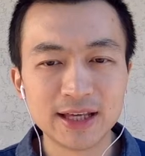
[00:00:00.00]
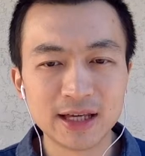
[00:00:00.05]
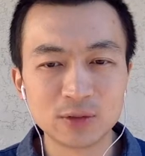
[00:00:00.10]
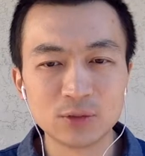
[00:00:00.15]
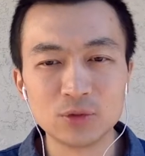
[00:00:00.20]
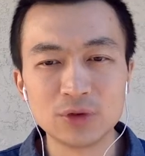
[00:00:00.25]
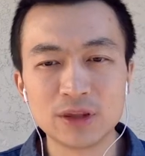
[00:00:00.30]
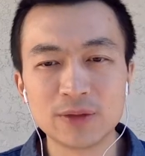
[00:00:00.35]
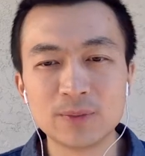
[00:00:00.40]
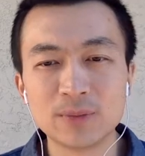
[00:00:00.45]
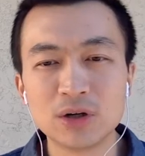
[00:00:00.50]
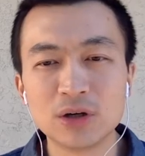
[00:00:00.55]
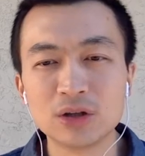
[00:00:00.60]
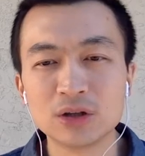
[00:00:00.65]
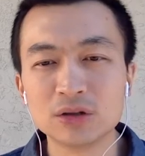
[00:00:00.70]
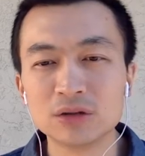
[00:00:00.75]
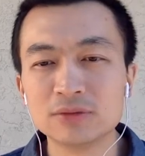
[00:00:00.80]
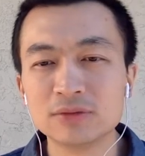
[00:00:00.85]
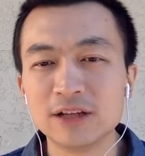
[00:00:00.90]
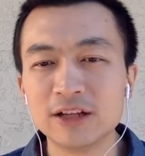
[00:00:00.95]
net worth
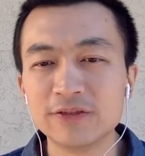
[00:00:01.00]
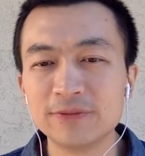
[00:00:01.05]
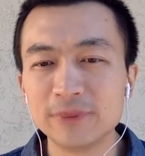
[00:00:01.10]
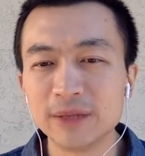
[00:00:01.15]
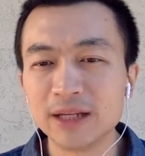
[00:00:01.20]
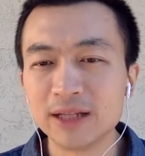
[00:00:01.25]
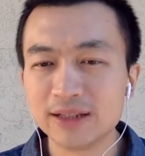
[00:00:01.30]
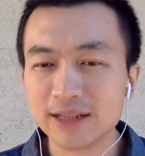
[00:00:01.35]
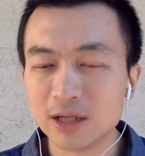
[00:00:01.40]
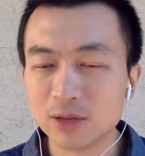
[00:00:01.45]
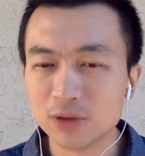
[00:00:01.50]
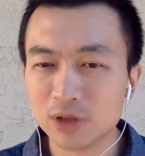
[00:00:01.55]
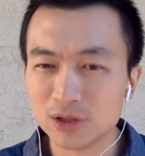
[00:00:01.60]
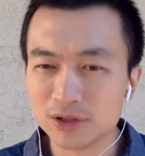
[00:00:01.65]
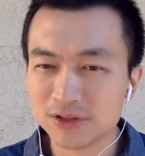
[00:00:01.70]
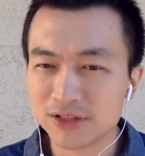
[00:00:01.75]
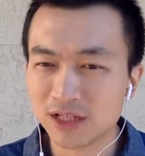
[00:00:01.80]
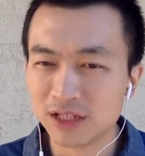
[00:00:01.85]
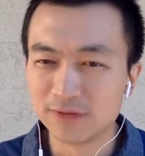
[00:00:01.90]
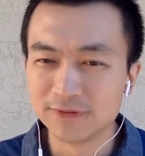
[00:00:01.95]
model of millionaire real
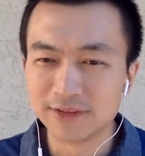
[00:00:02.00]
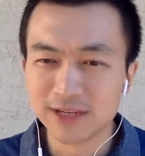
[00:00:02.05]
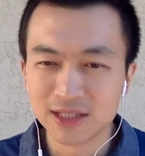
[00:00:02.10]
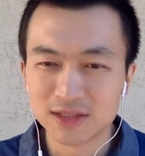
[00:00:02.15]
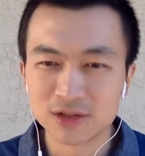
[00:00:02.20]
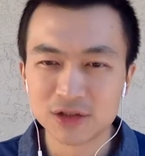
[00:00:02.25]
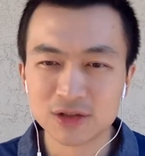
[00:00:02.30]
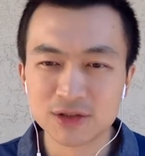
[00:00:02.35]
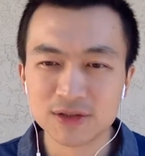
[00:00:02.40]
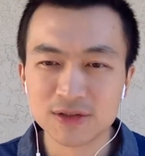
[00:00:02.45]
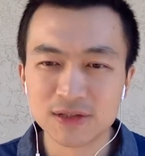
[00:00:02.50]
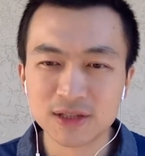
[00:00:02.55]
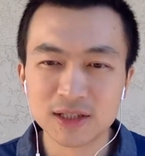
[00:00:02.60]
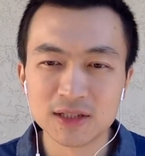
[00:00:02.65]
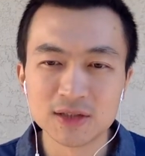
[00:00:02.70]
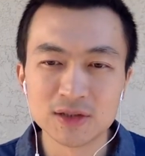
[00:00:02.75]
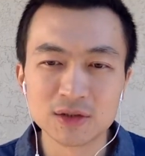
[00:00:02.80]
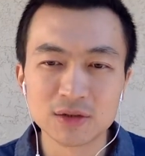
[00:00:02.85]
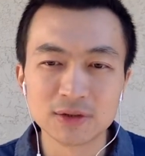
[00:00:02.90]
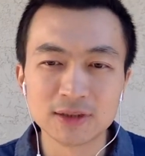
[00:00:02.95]
estate investors
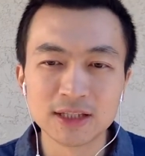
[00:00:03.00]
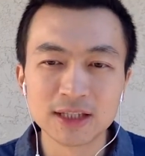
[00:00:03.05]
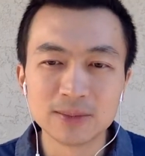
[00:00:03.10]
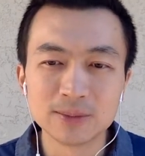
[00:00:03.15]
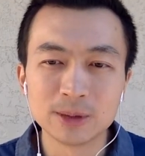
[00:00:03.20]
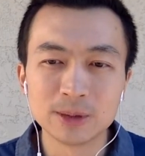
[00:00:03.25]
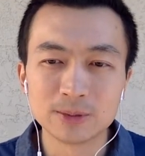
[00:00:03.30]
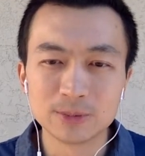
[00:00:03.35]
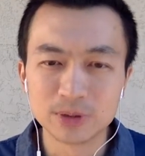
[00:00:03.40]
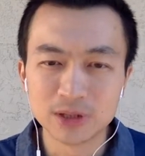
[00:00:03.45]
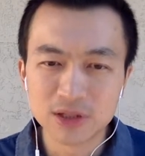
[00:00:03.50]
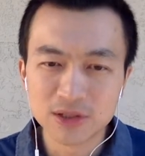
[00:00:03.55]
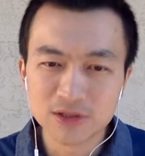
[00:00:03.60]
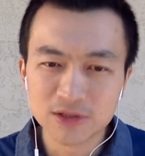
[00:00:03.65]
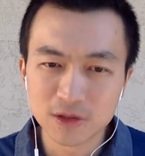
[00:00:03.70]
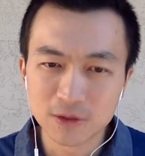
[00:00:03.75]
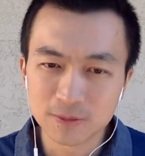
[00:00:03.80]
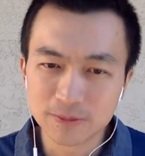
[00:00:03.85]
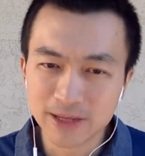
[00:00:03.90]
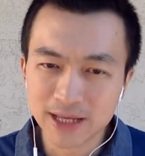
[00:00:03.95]
is to keep a
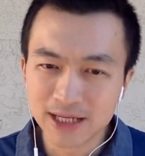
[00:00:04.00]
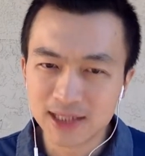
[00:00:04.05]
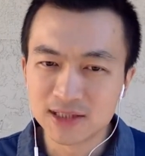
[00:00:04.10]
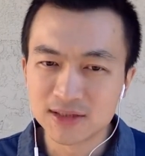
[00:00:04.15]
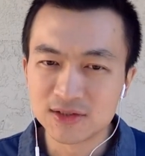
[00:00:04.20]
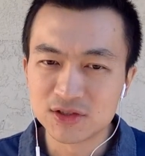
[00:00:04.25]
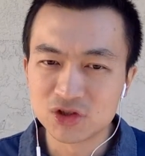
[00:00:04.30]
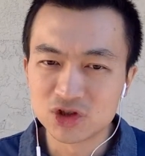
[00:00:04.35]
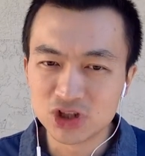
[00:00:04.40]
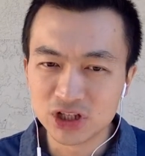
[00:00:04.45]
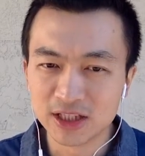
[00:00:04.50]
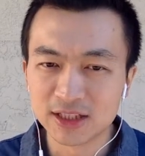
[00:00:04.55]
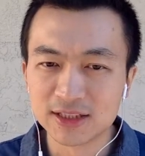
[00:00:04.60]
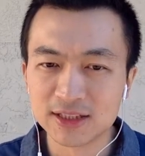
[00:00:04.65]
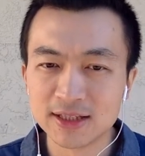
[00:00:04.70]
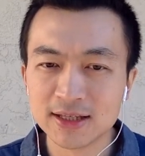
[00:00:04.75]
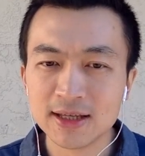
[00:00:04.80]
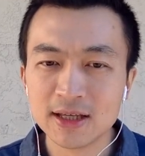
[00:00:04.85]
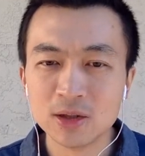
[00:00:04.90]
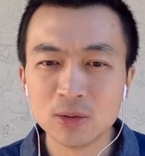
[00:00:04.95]
personal balance
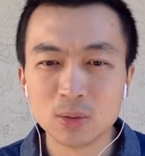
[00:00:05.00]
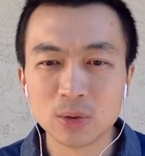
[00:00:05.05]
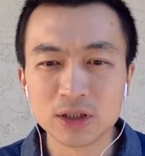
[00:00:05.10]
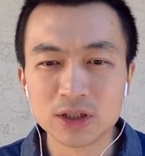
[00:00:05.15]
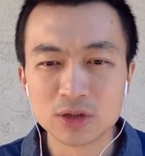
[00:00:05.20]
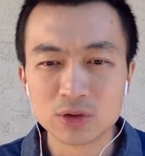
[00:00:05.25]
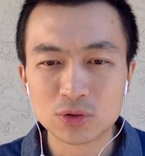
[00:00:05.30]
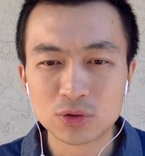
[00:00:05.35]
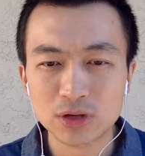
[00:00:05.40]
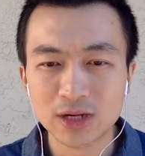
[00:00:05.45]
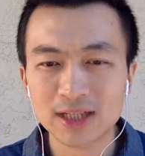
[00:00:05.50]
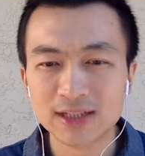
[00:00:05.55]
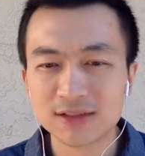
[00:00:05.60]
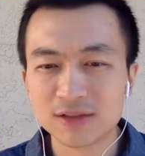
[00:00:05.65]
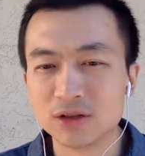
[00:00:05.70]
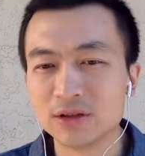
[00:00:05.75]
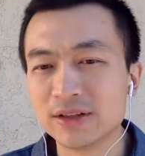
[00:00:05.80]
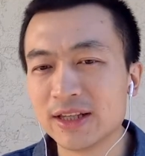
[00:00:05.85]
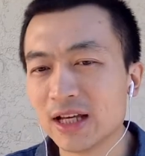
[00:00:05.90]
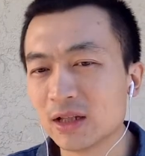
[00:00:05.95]
sheet which
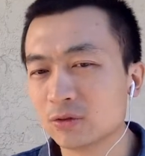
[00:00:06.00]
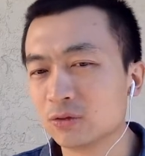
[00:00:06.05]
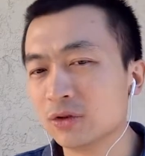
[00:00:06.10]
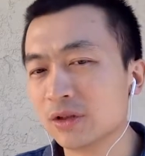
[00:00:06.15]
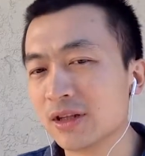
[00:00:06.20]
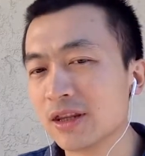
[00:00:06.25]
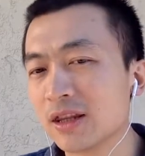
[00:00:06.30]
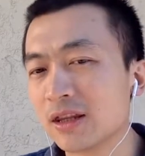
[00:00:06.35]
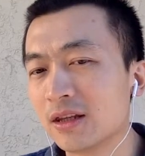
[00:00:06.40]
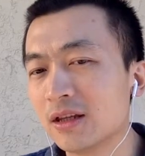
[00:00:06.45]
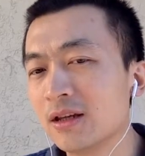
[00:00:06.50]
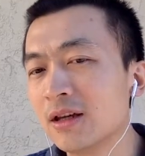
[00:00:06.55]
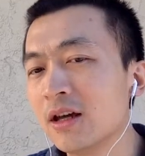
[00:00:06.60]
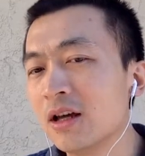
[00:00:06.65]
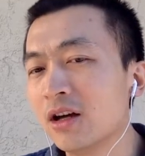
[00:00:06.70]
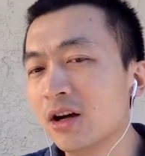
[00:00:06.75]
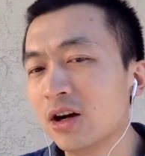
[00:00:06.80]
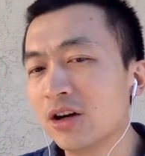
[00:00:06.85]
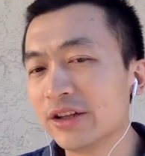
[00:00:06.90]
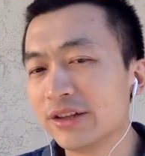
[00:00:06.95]
tracks your net worth,
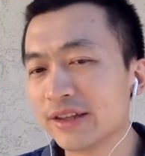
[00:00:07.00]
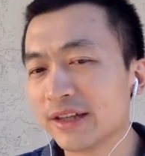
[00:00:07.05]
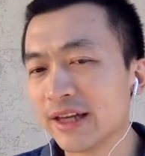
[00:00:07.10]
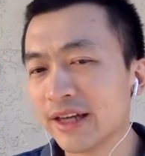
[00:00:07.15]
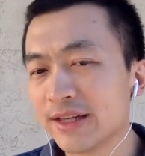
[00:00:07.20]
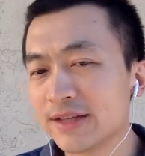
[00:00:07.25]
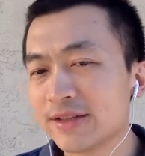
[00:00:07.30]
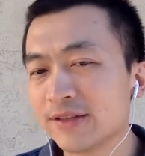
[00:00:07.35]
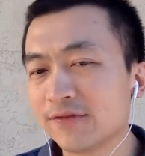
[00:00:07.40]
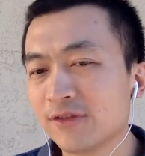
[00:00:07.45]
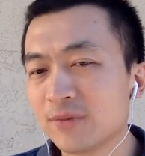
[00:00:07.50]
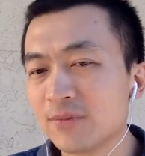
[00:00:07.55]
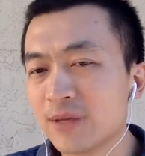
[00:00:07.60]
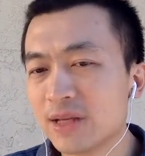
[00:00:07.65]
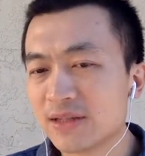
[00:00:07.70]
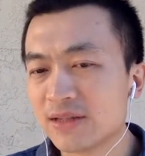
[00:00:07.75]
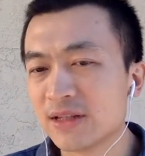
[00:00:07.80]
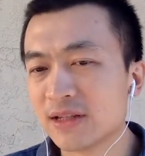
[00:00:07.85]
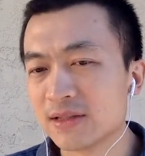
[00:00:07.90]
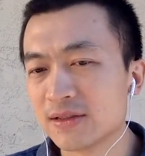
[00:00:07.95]
or in the case of a
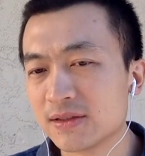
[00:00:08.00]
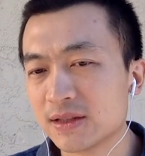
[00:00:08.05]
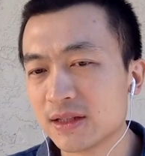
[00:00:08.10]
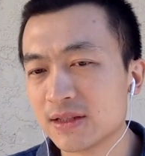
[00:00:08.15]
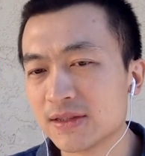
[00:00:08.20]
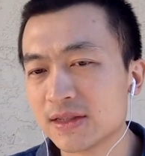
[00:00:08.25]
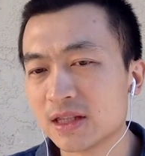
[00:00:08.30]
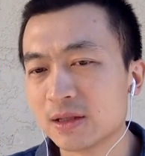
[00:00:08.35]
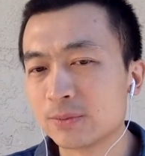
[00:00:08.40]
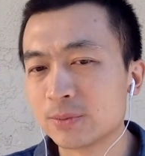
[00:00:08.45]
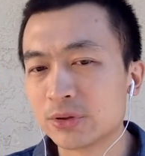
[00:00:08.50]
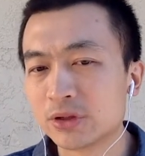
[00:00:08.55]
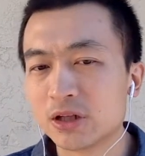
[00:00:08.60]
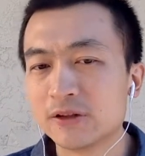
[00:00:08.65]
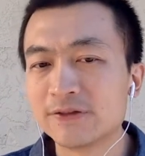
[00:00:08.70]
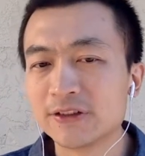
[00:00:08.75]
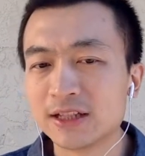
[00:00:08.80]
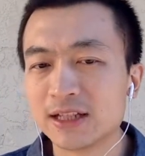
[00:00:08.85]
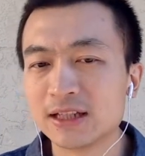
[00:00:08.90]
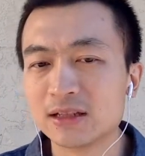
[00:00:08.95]
business, is the
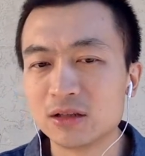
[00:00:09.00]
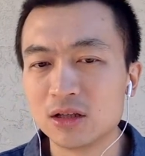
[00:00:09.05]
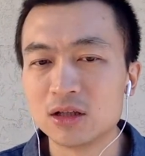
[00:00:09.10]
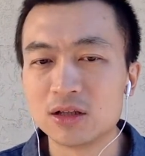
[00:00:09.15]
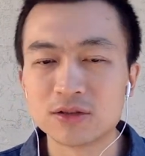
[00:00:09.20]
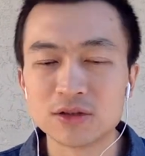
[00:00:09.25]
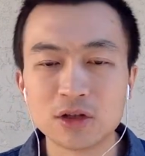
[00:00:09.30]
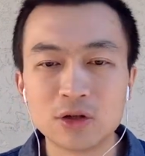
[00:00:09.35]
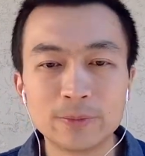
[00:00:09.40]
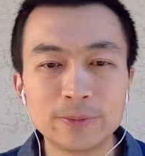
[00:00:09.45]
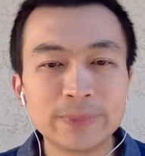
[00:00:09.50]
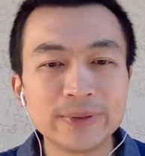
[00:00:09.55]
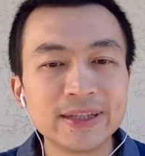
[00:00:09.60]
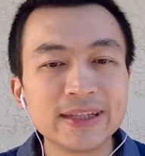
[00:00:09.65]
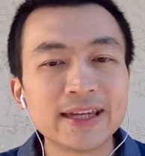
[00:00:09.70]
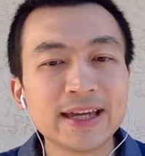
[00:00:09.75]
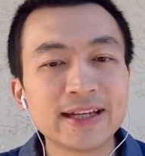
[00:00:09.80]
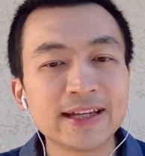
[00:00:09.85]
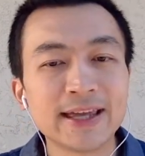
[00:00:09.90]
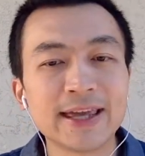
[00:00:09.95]
profit and loss or
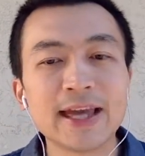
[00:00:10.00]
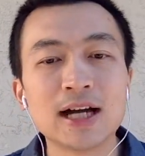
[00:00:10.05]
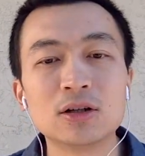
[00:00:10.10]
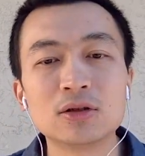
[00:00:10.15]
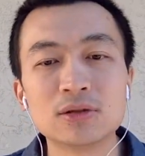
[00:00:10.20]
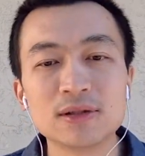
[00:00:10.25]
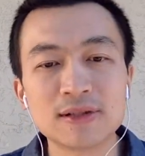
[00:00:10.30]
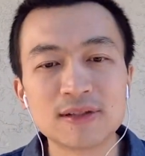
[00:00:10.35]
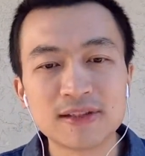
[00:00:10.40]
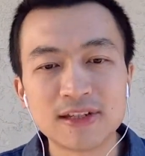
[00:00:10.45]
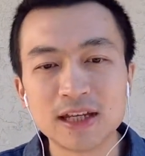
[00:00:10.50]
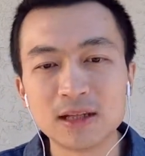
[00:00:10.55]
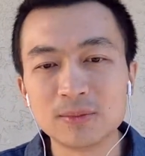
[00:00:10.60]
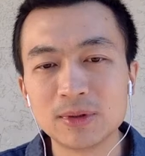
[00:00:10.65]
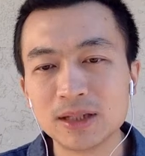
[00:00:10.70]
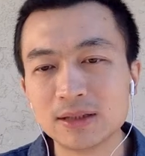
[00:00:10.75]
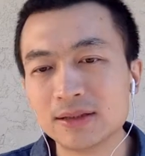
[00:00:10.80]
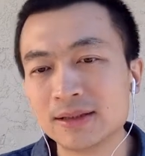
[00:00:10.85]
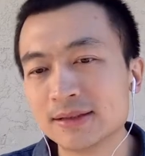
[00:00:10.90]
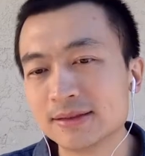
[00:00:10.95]
P&L
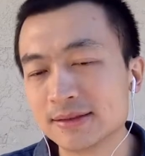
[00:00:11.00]
statement.